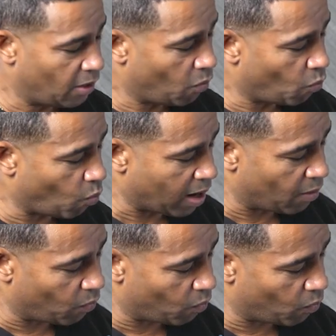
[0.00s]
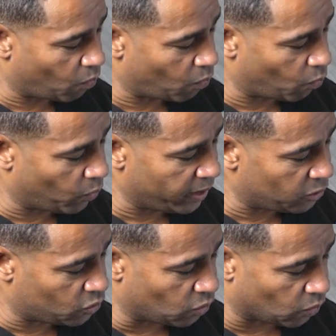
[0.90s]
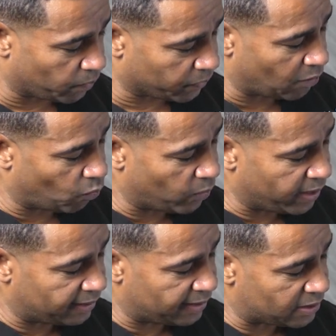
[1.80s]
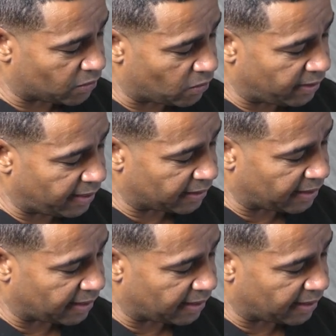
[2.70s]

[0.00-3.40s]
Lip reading: What we do, we disconnect the